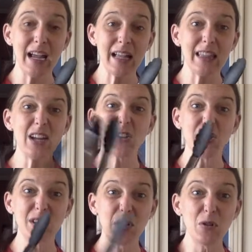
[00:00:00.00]

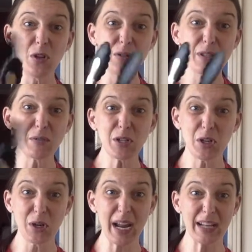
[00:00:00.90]
You use them so
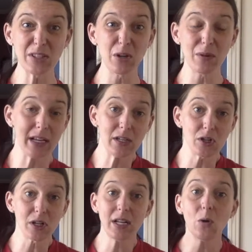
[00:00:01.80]
your hands don't get
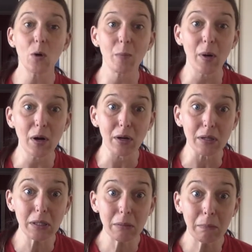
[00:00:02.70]
dirty or
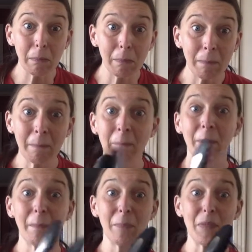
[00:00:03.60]
burnt.
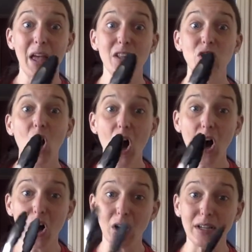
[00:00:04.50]

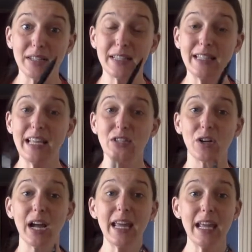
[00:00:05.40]
Tongs. These are
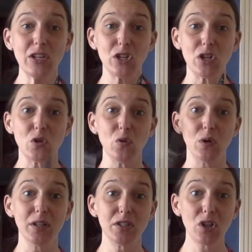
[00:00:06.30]
a kitchen
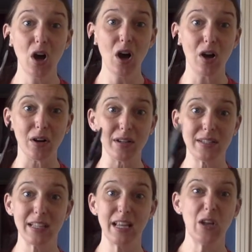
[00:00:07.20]
tool.
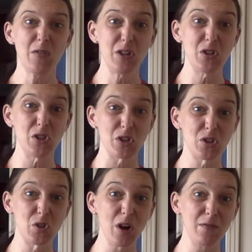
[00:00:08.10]
Tongs. You have to use your
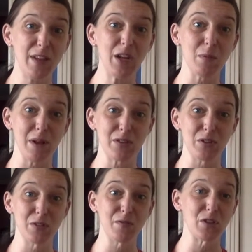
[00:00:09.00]
strong finger
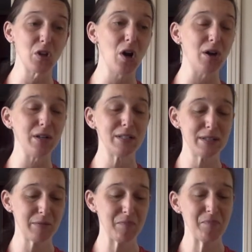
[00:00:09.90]
muscles for tongs.
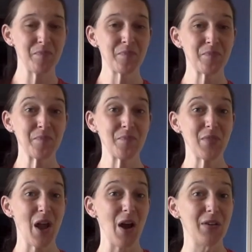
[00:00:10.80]

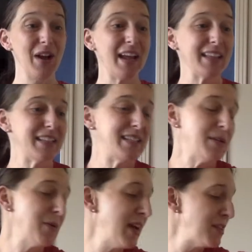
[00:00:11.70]
All right, let's see
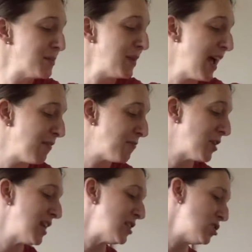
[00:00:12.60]
what else we have for
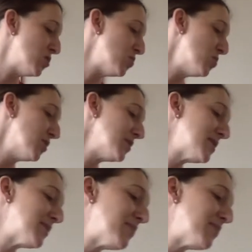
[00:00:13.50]
kitchen tools.